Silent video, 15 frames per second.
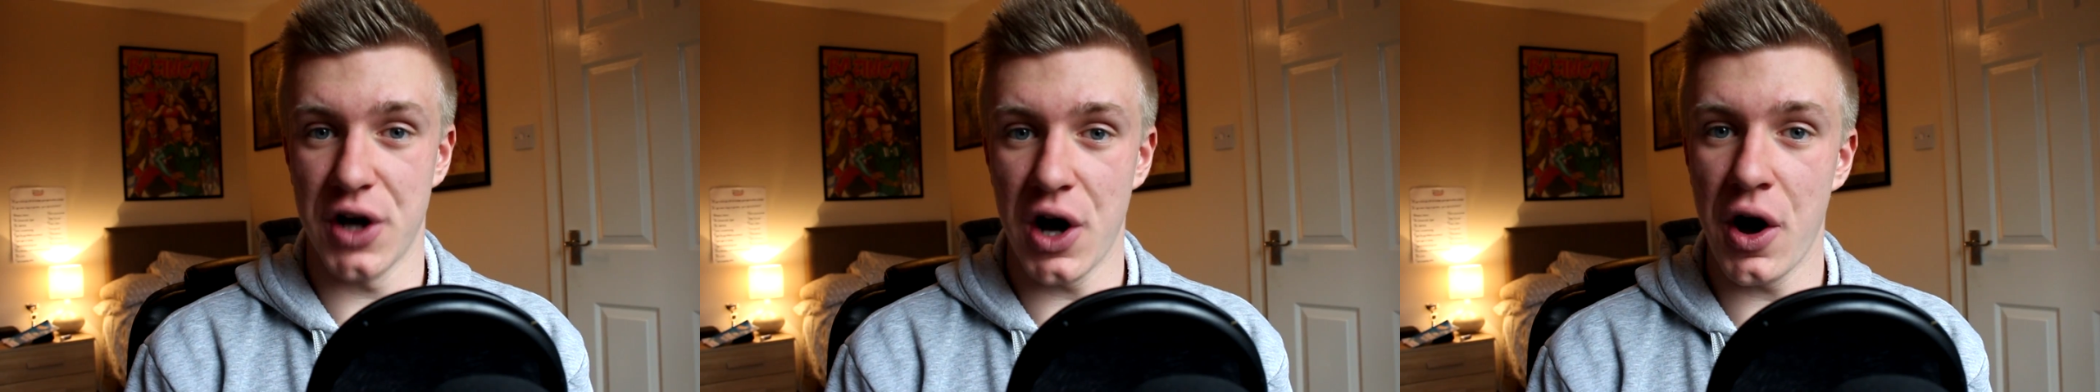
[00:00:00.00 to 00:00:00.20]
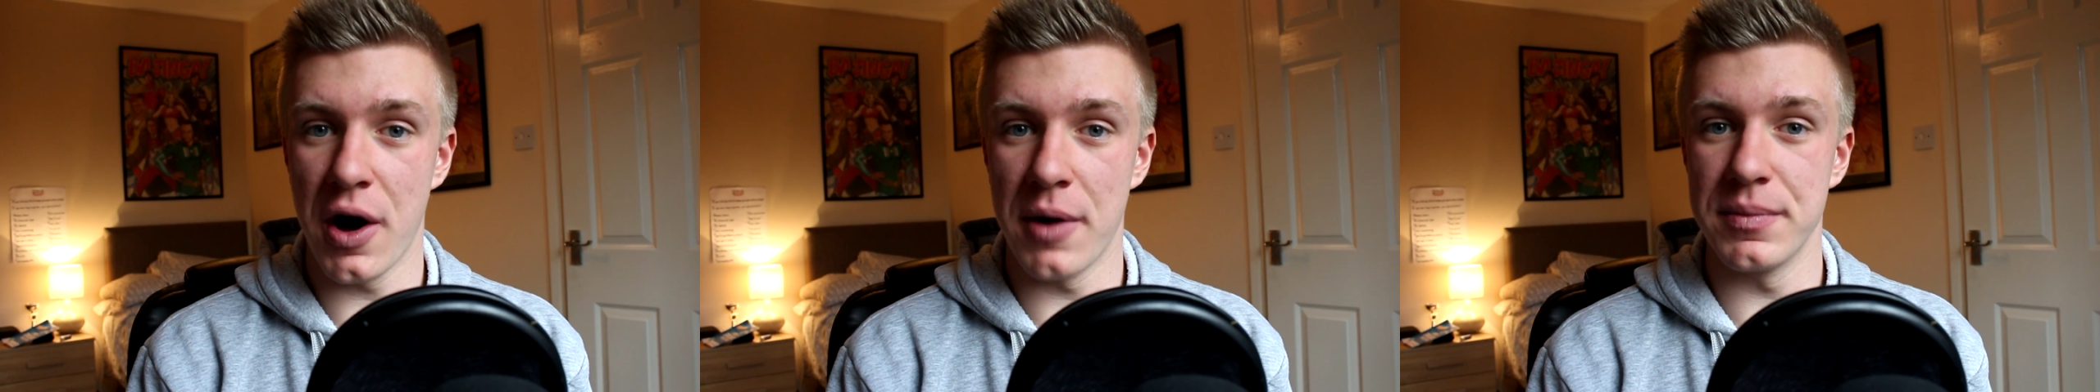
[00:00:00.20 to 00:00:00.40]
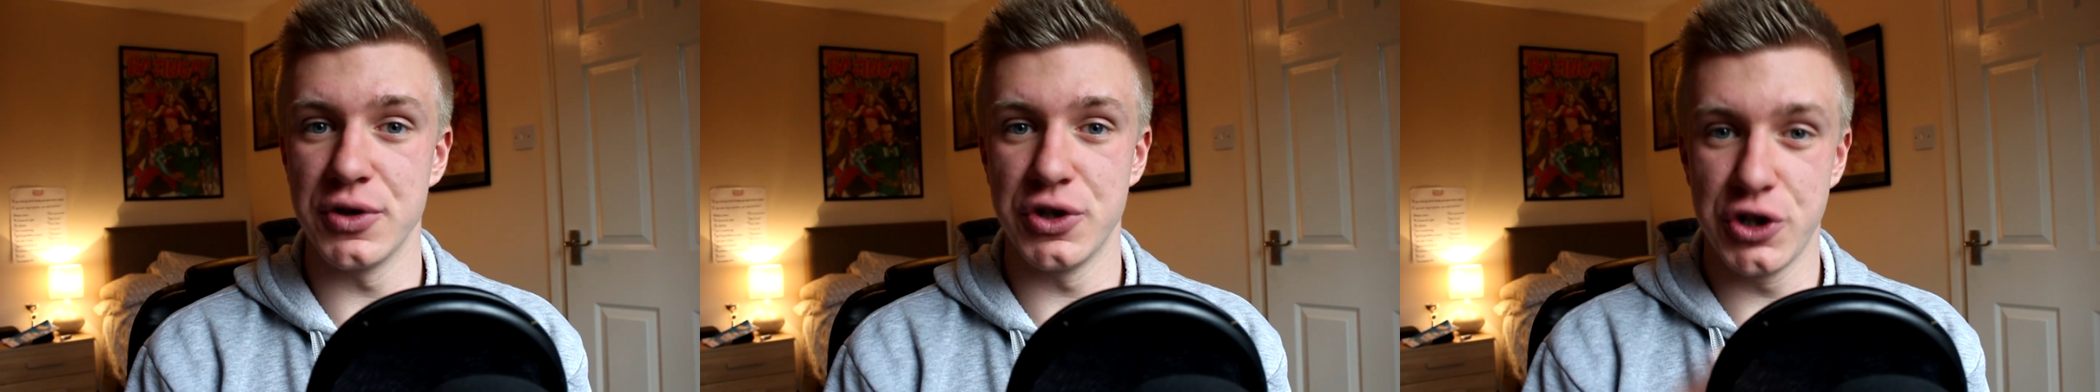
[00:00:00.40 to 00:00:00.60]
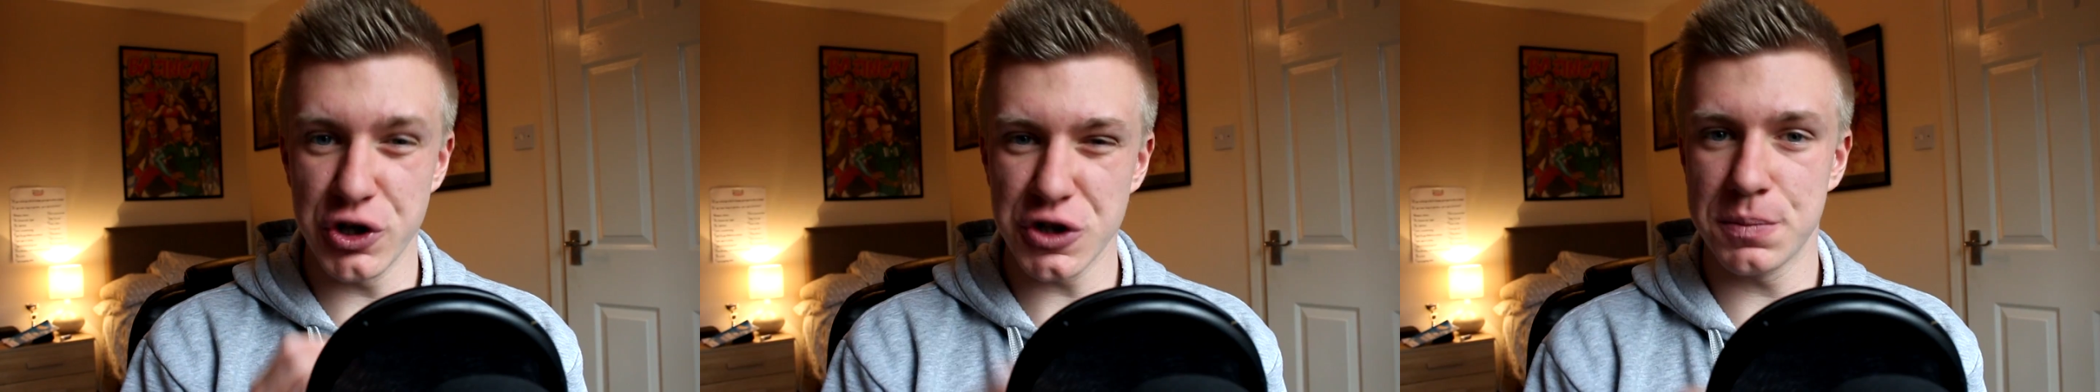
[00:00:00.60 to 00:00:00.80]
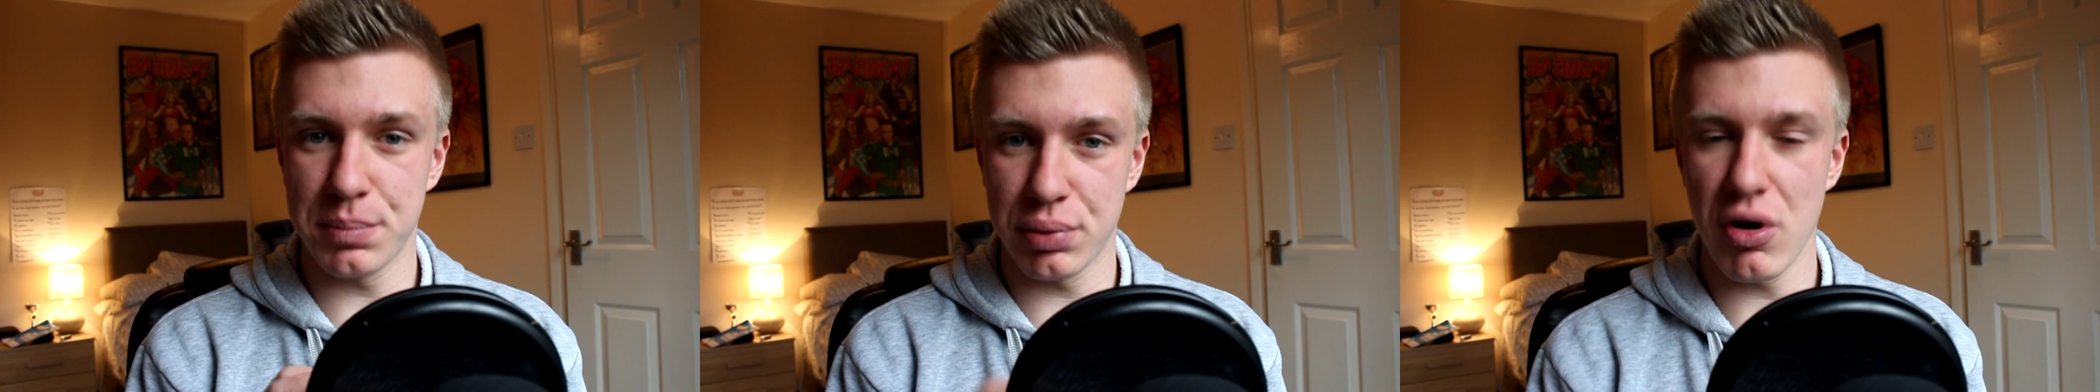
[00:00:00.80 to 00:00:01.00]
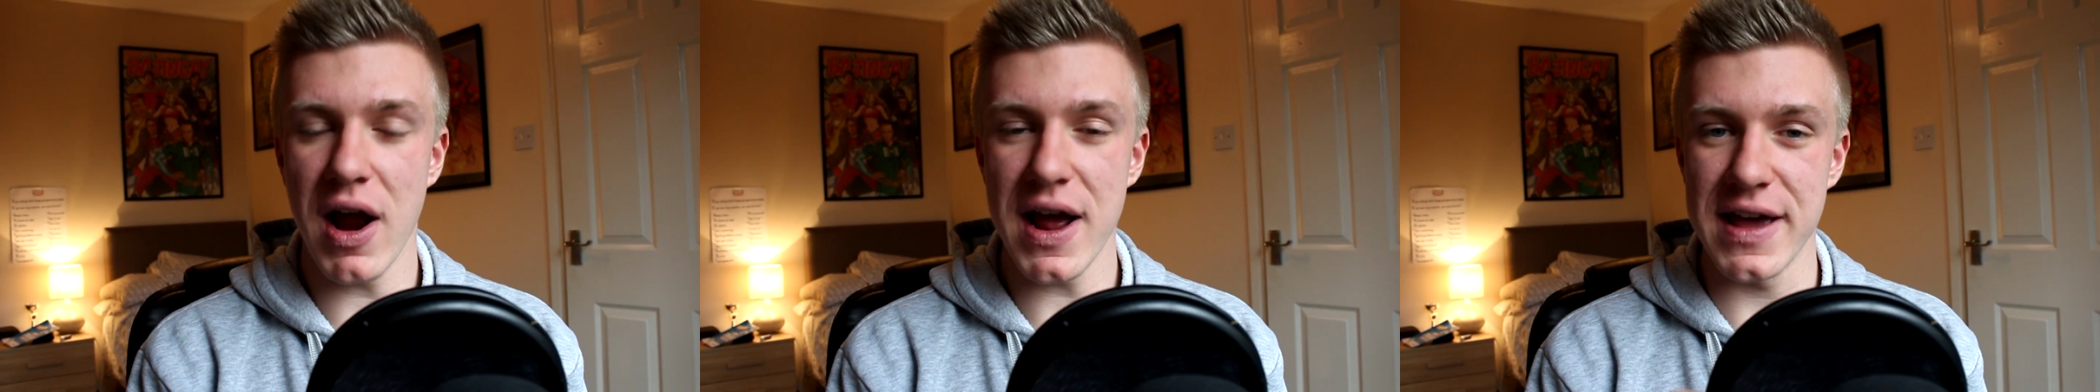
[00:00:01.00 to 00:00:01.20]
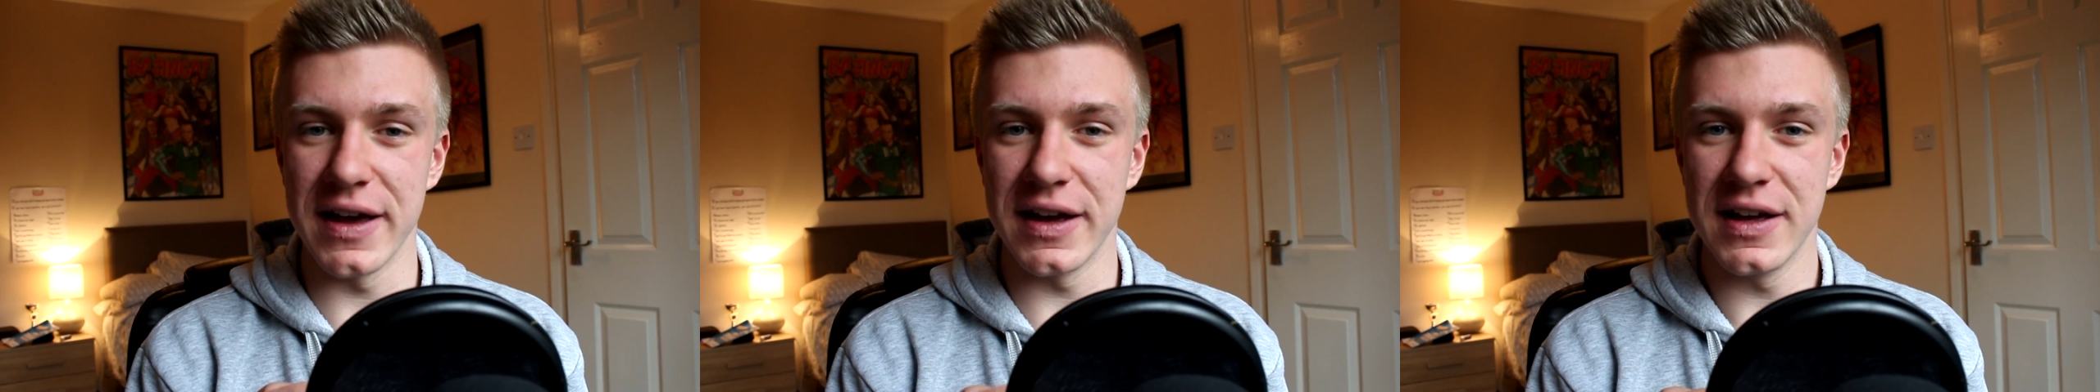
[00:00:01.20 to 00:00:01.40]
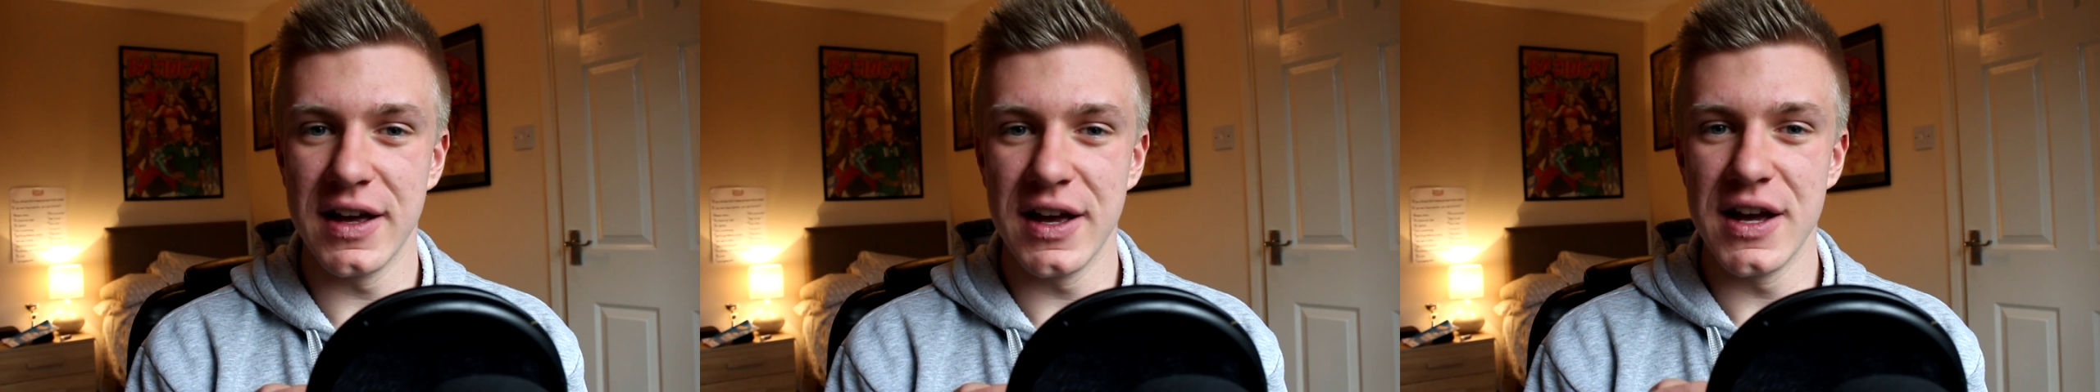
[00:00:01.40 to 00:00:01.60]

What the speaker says: arm just prior